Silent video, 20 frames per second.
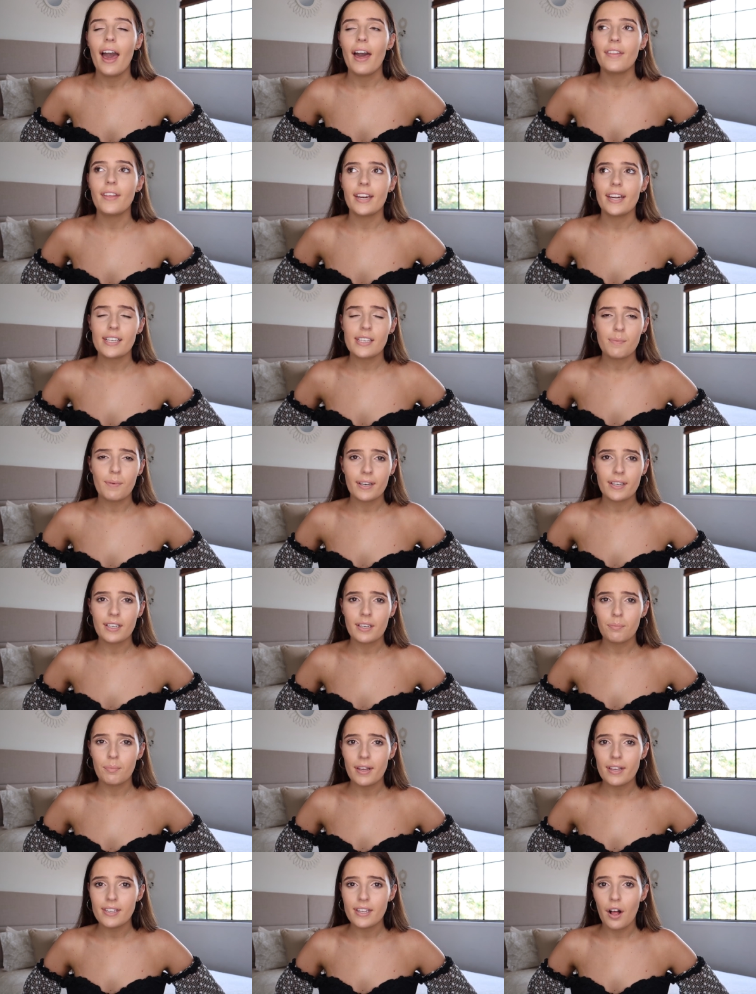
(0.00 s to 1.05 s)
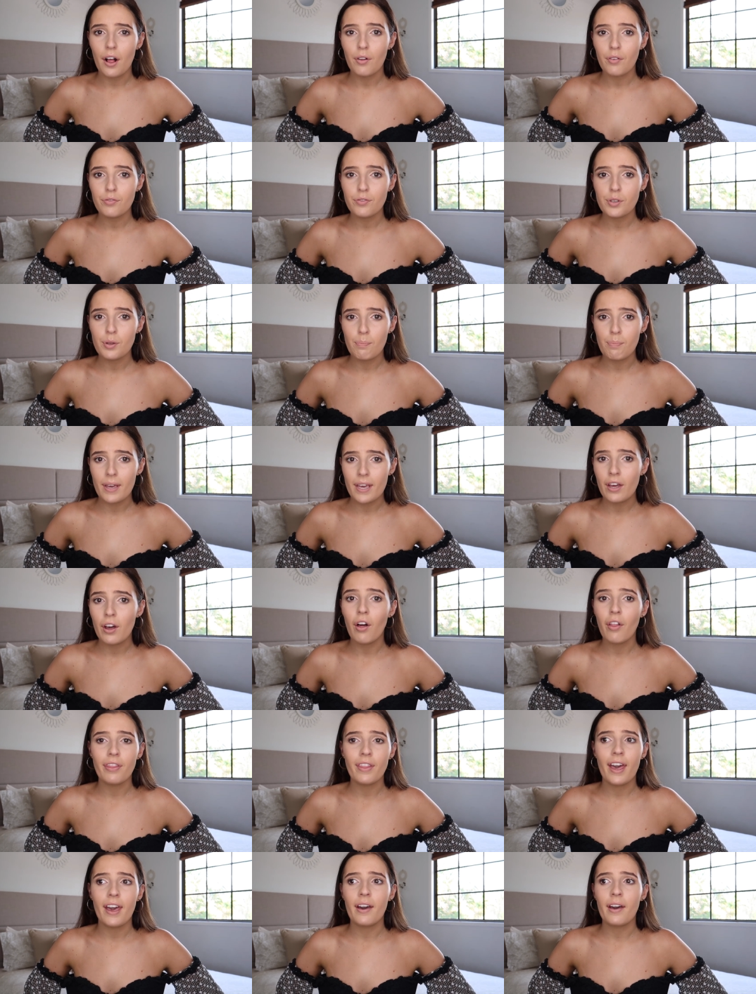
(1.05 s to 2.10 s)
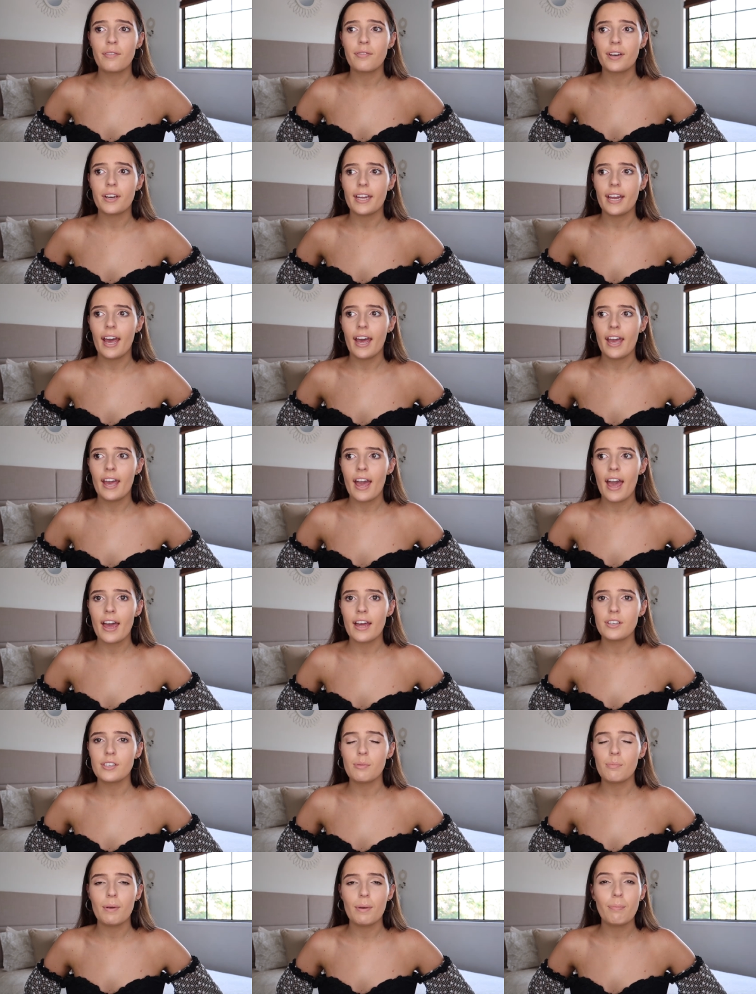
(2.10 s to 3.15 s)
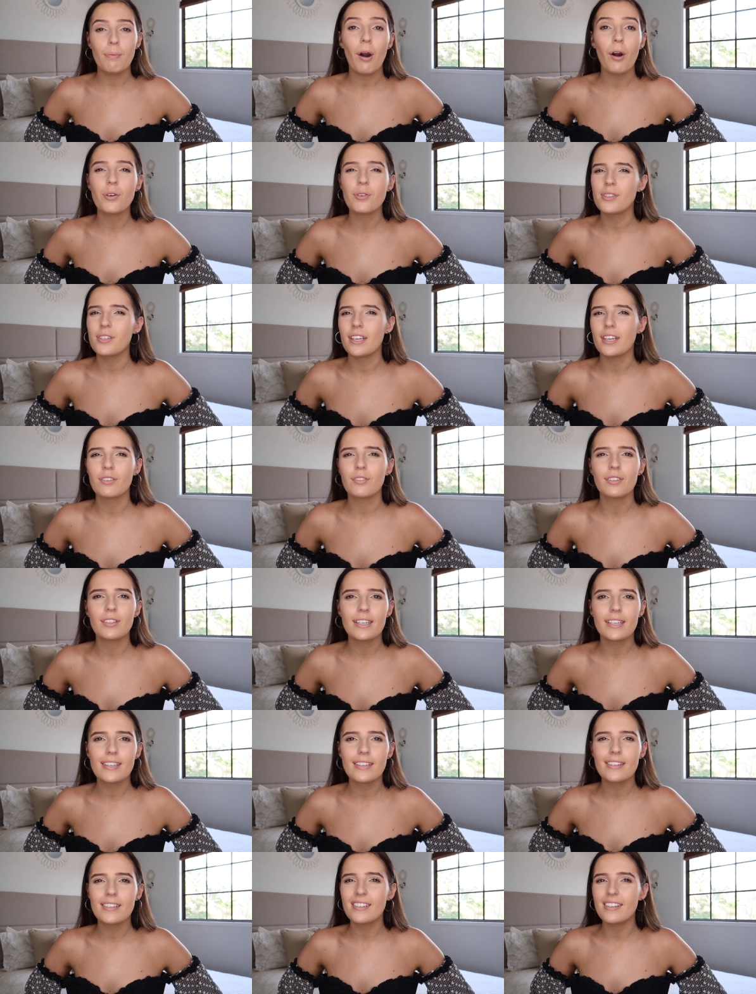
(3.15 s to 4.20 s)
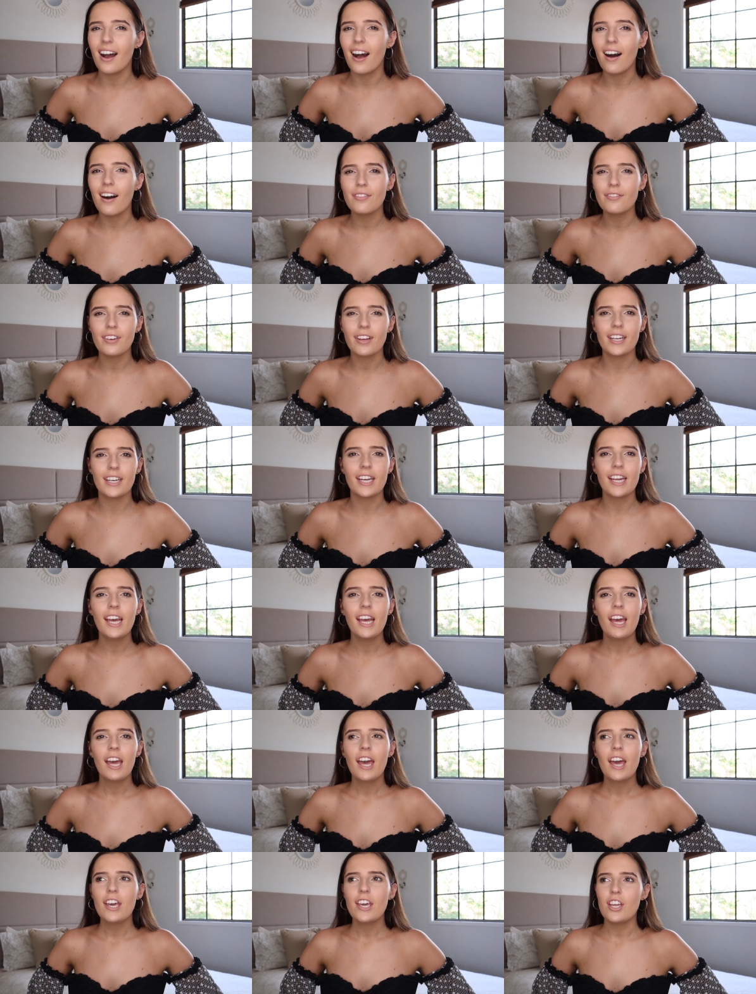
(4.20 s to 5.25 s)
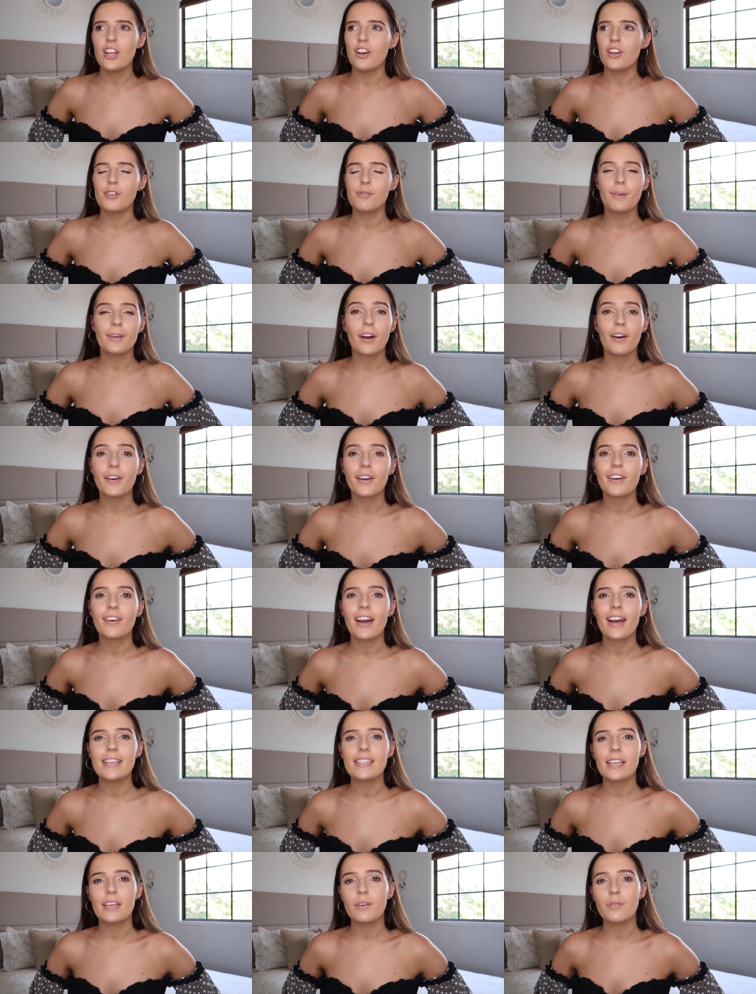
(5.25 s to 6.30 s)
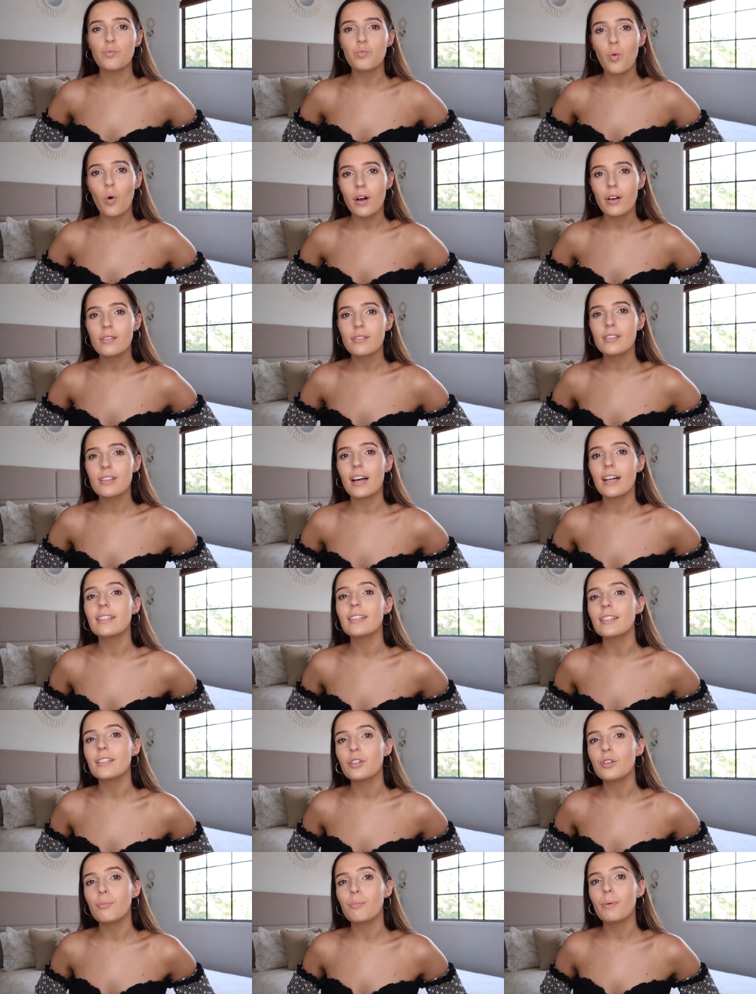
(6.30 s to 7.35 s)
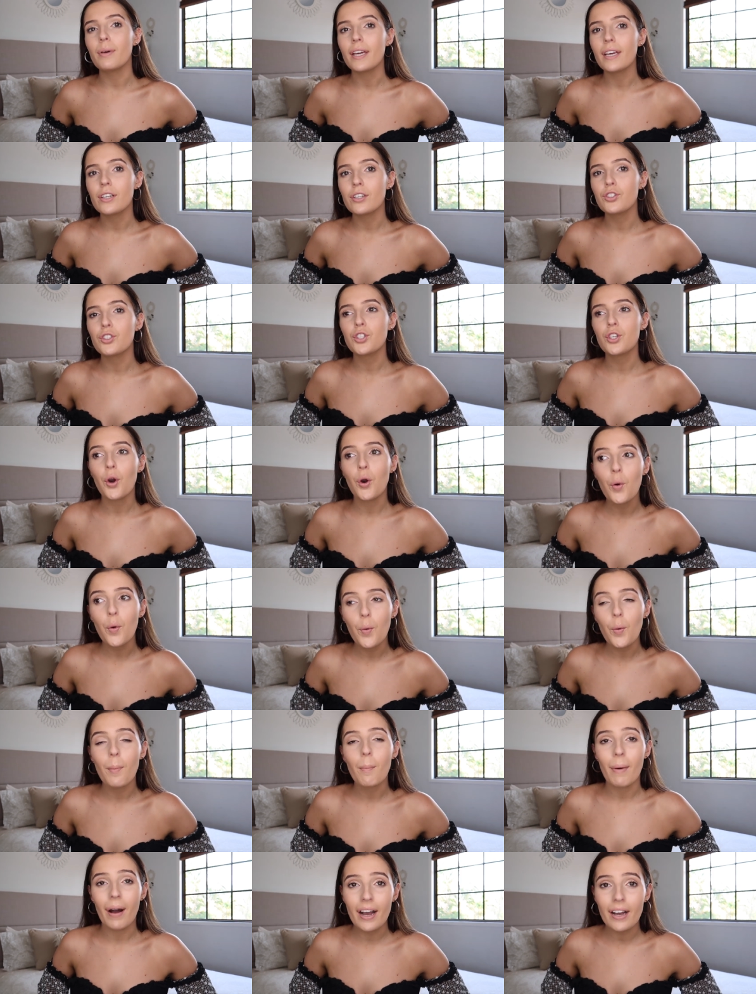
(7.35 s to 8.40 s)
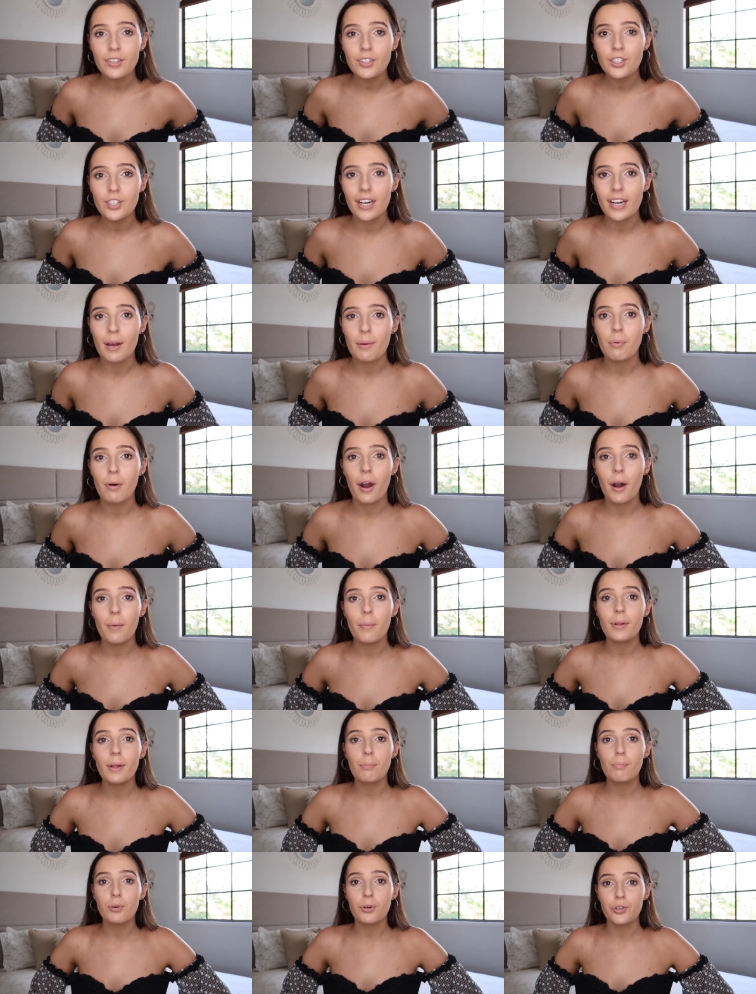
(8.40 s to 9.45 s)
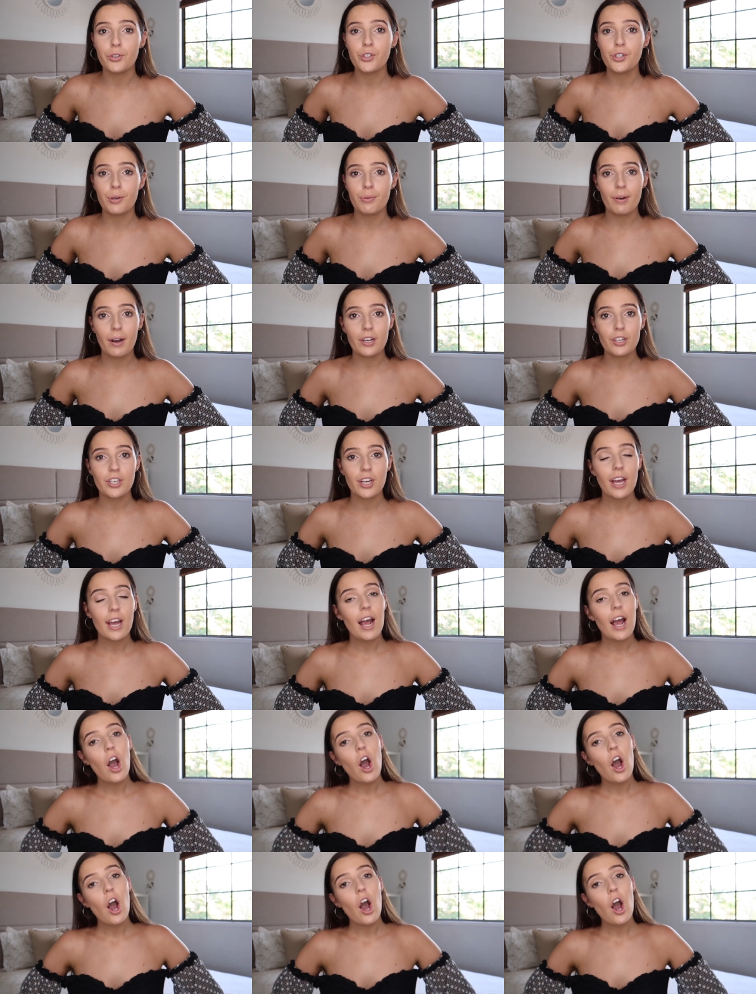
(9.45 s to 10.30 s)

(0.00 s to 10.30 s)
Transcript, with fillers: and then expecting myself to be on there every day and to be posting all this stuff and you know to be going crazy it was a little bit too much and I probably put too much